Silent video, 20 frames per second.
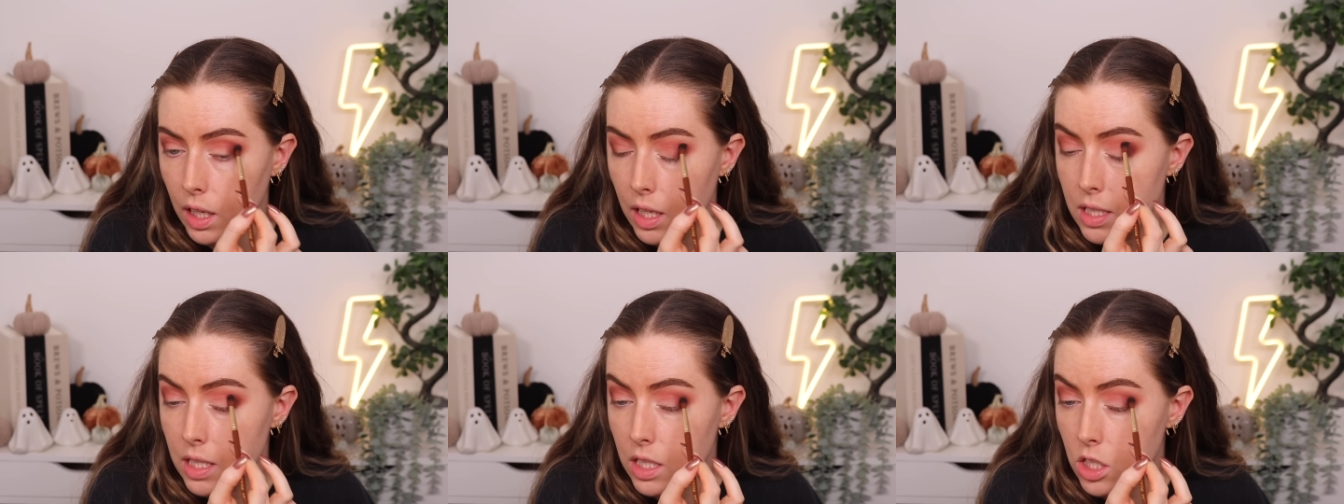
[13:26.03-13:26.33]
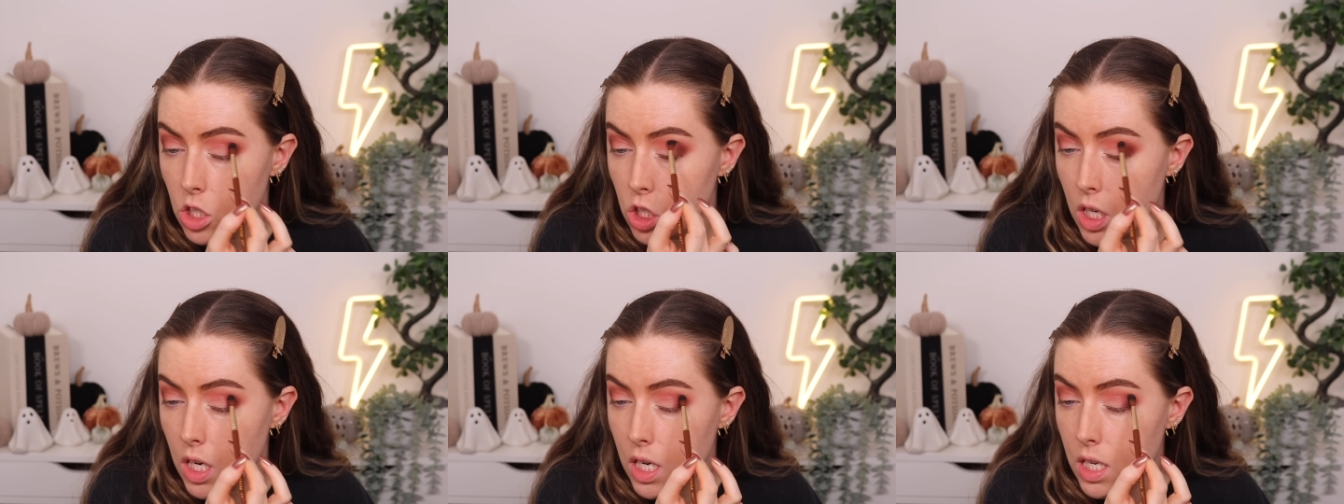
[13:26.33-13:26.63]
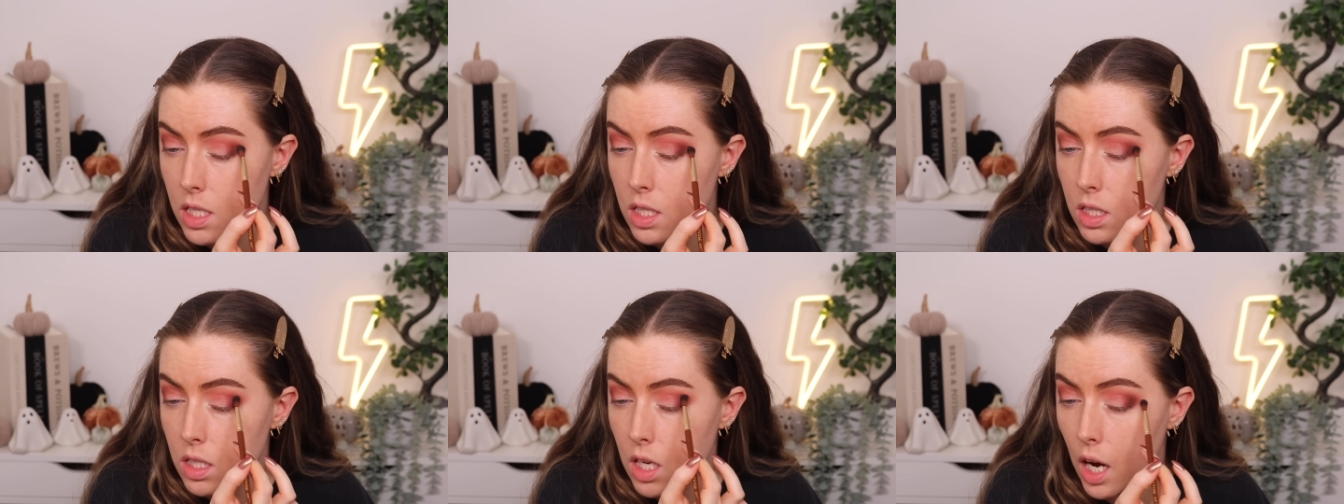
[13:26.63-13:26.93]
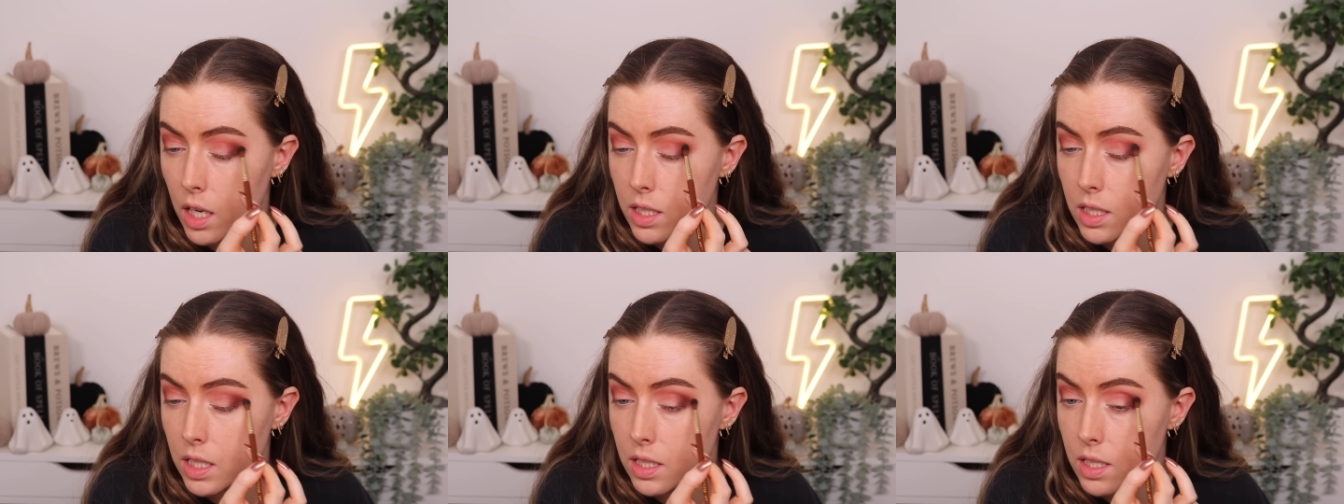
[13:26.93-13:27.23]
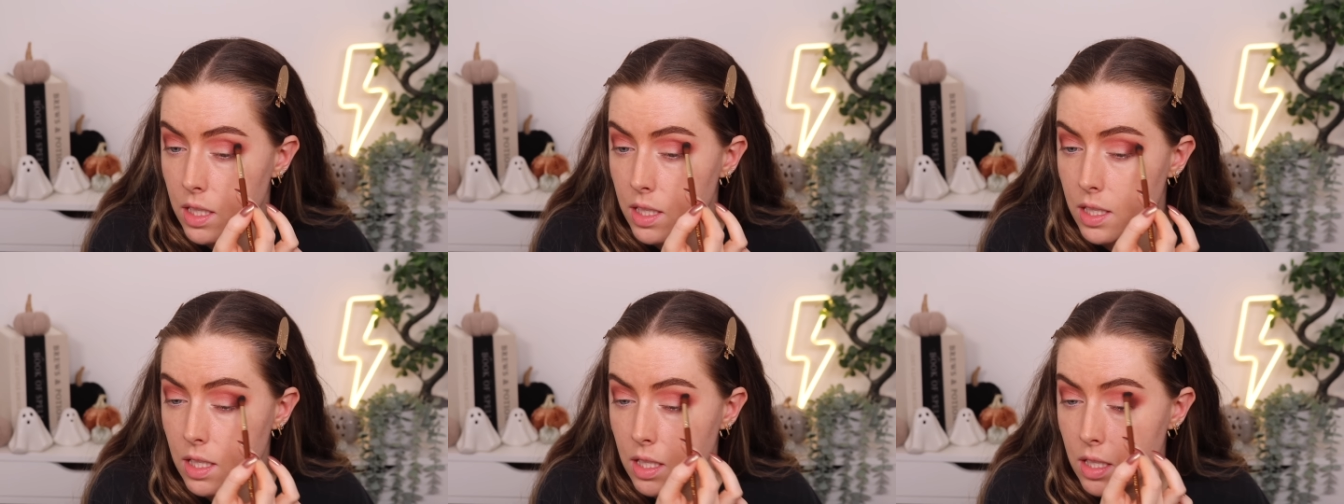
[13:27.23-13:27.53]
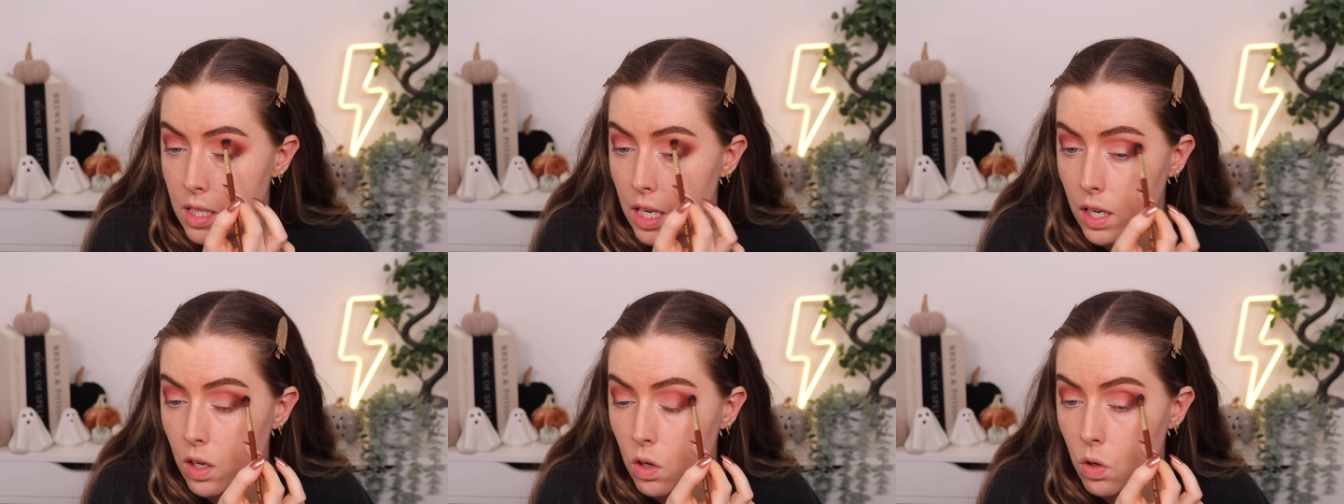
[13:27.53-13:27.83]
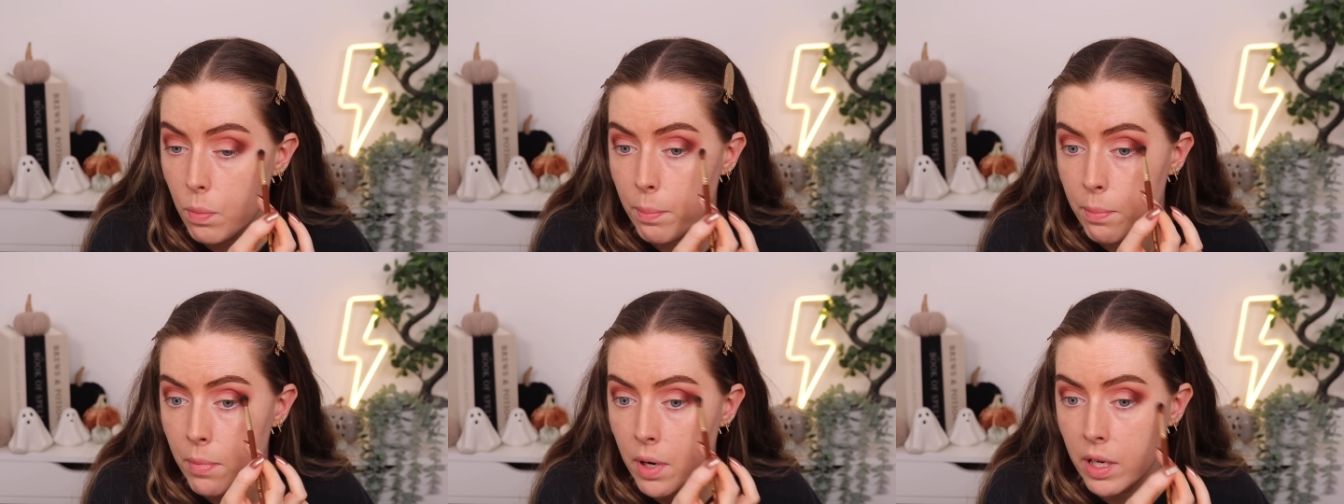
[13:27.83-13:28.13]
is that she started to steal
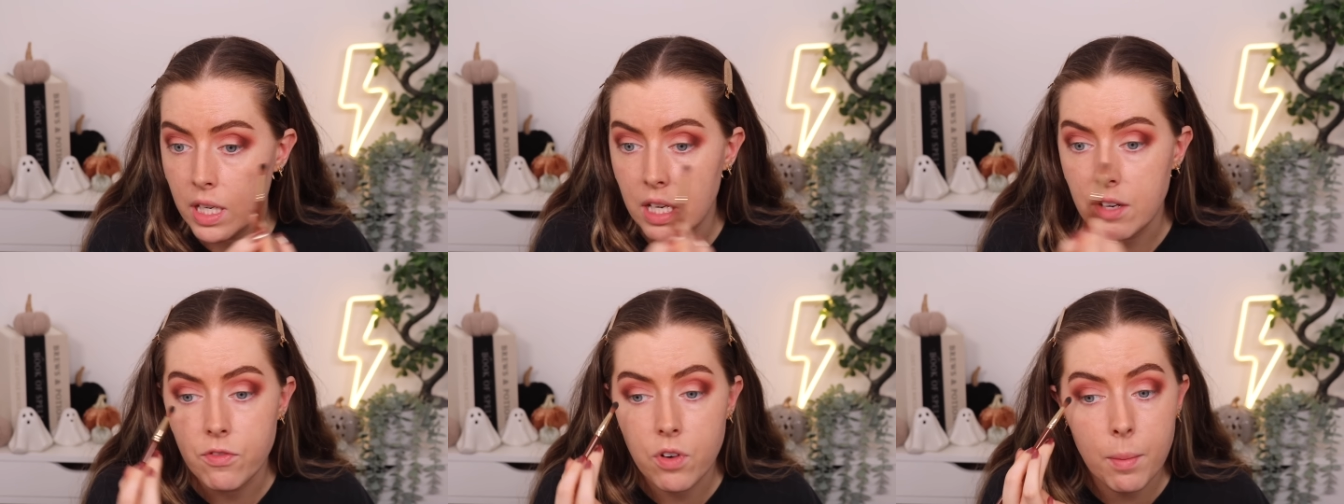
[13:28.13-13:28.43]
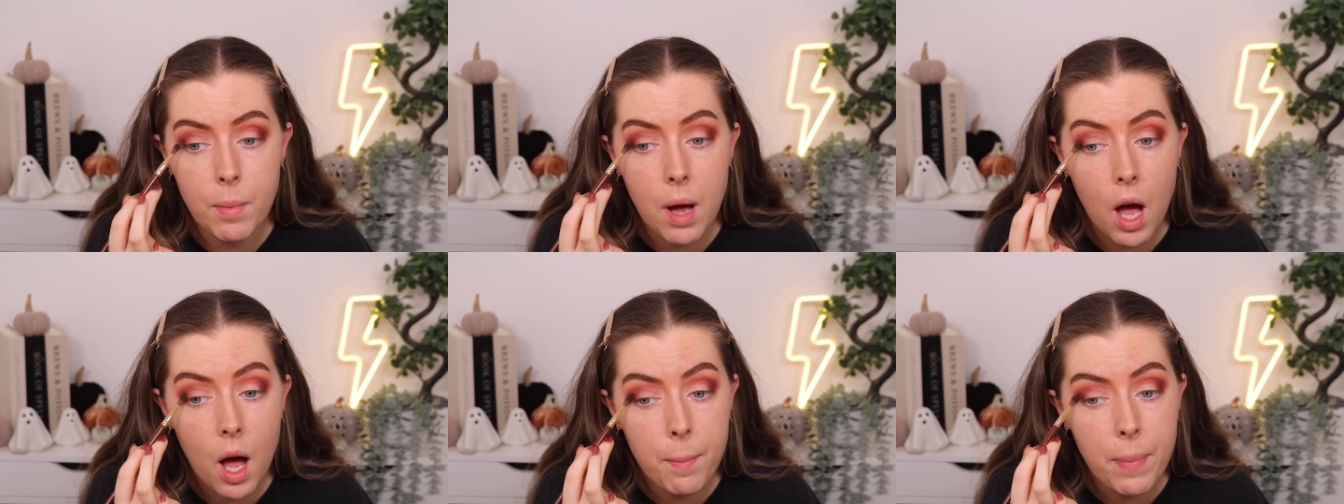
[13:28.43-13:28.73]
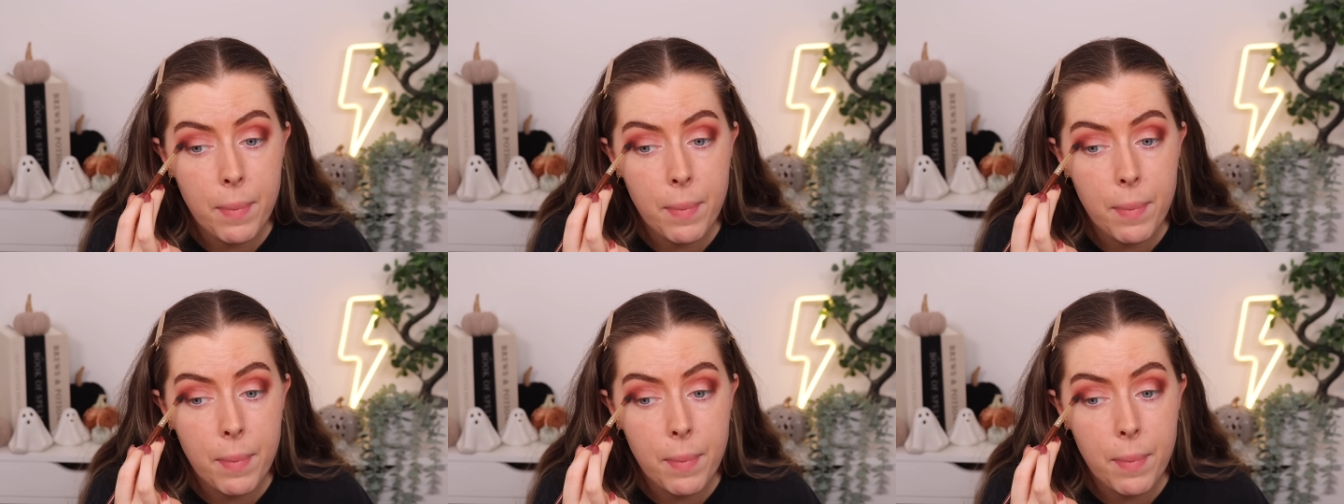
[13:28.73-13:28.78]
money from her